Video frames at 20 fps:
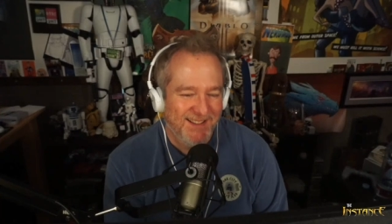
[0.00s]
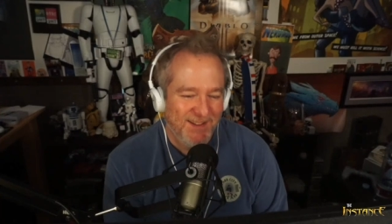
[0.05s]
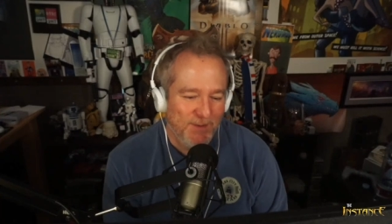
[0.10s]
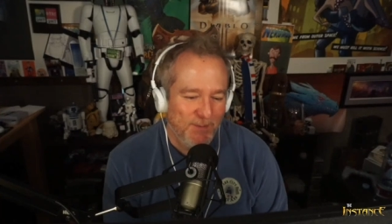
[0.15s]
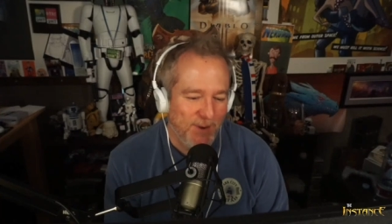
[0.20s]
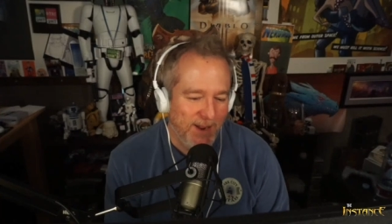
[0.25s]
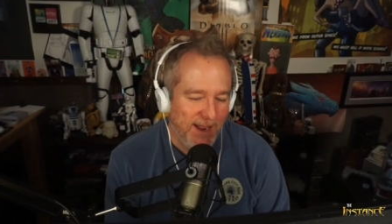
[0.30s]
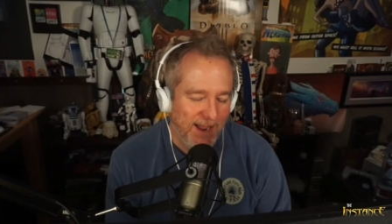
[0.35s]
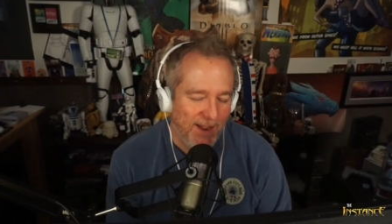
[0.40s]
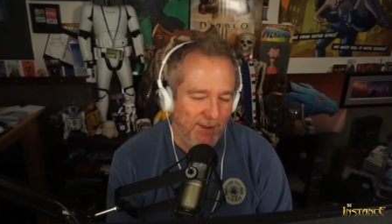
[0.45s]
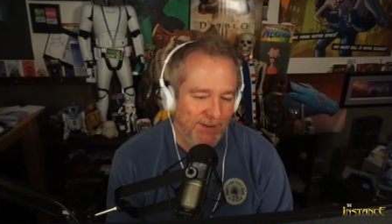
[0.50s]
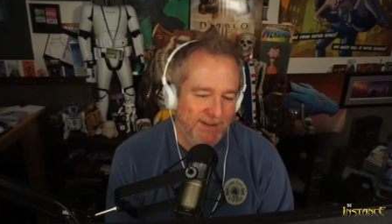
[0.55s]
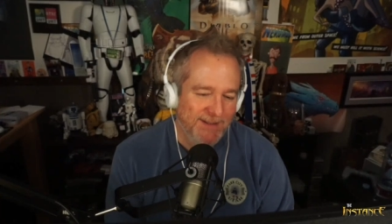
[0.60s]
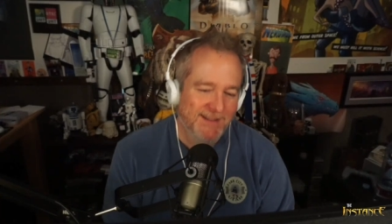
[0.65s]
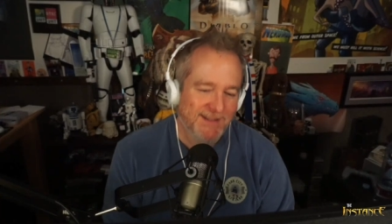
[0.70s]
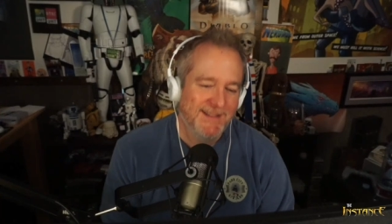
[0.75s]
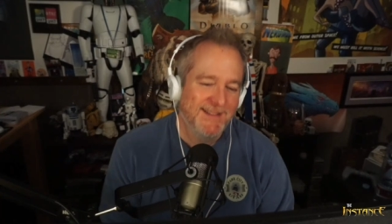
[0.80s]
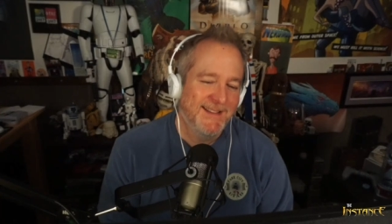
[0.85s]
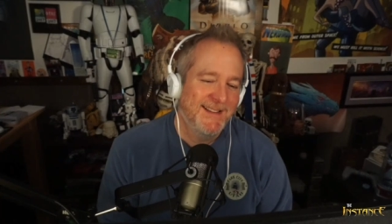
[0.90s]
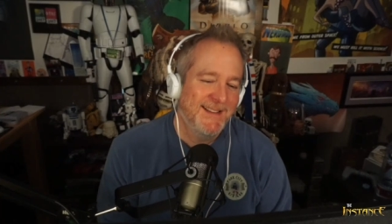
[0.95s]
Wow.
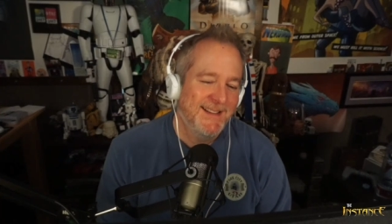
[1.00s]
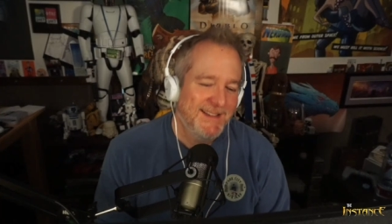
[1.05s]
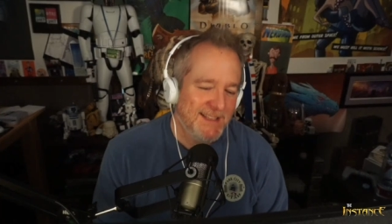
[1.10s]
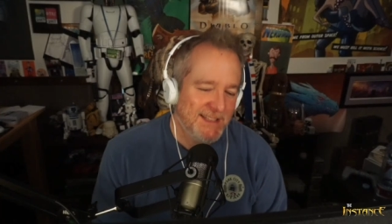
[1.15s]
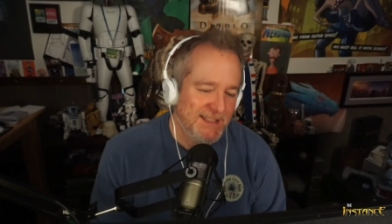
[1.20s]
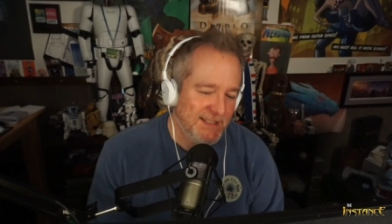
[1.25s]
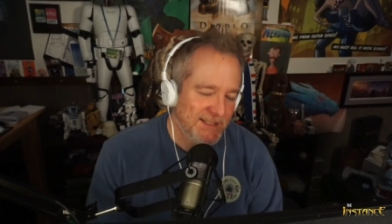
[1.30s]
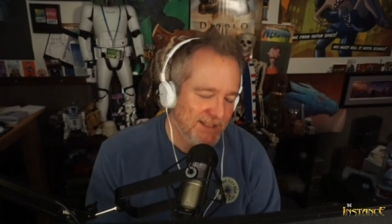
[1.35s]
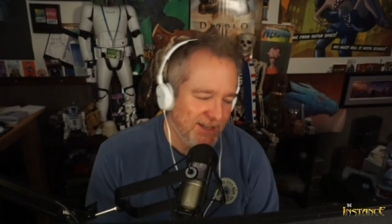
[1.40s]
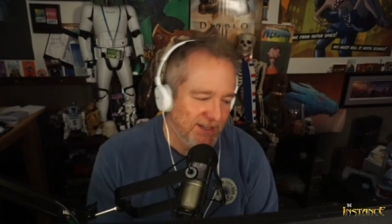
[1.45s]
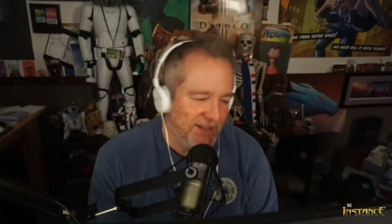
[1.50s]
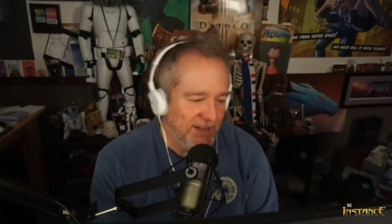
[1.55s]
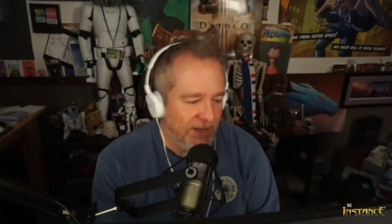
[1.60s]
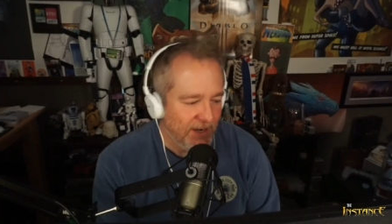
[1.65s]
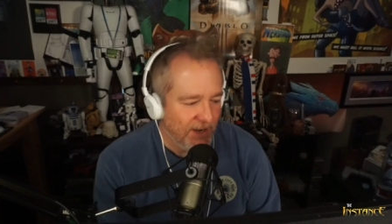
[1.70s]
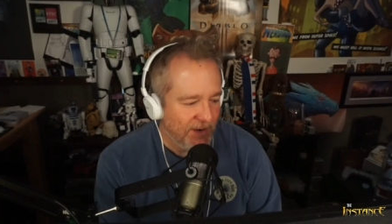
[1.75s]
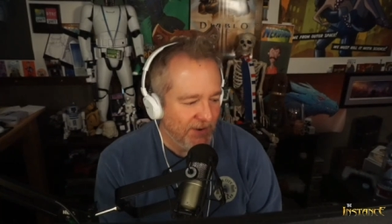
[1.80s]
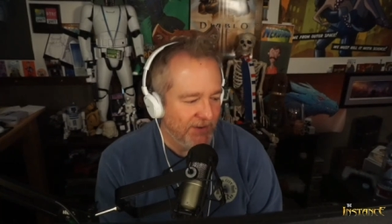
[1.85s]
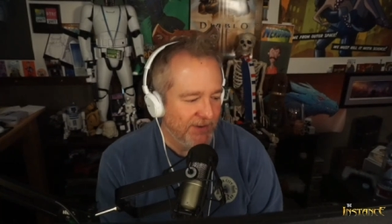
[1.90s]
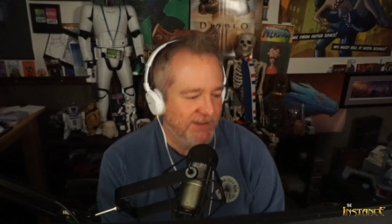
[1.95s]
This is good to
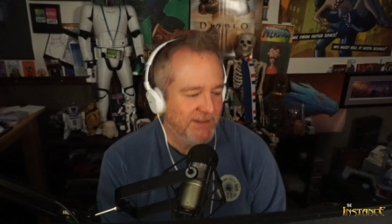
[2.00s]
know.